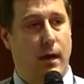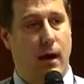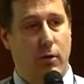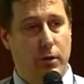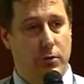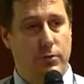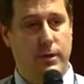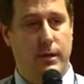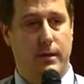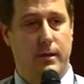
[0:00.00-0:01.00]
how you use
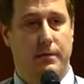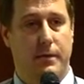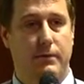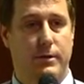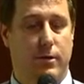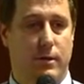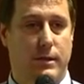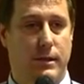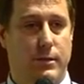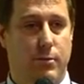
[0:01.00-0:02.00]
the
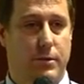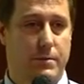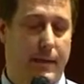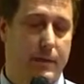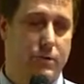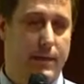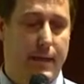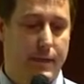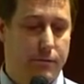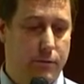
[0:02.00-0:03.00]
resources with respect to
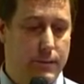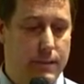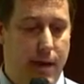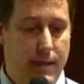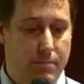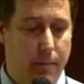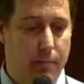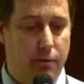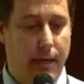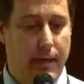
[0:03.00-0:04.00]
schedules, task,
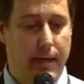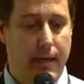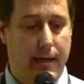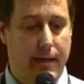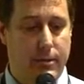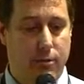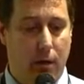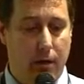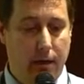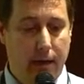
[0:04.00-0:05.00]
memory, and so
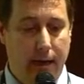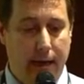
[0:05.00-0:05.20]
on.